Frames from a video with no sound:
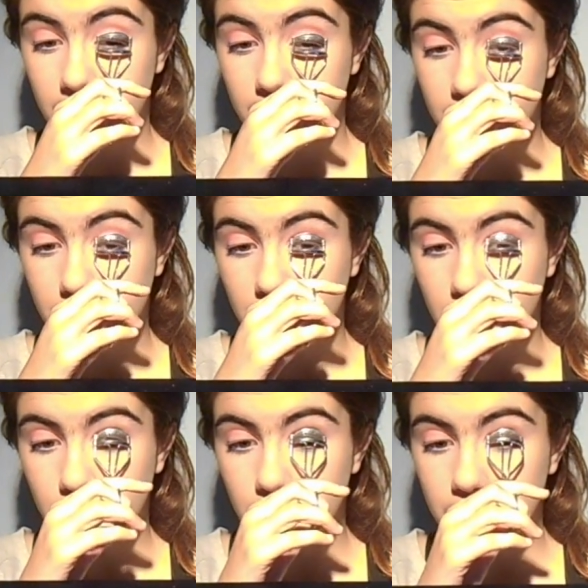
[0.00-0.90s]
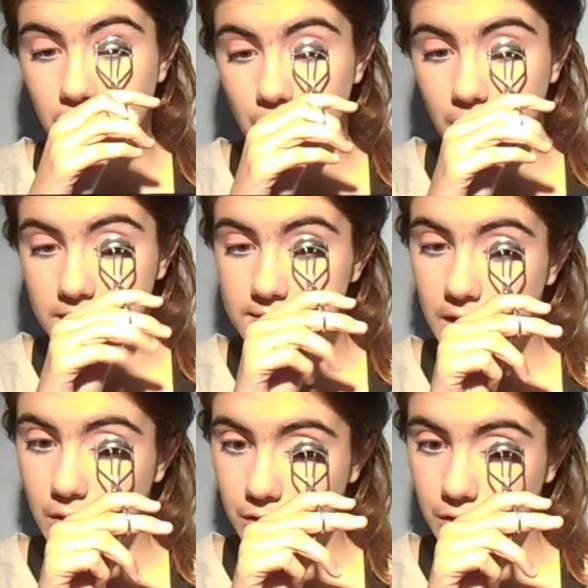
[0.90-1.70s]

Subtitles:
and something you wouldn't generally see on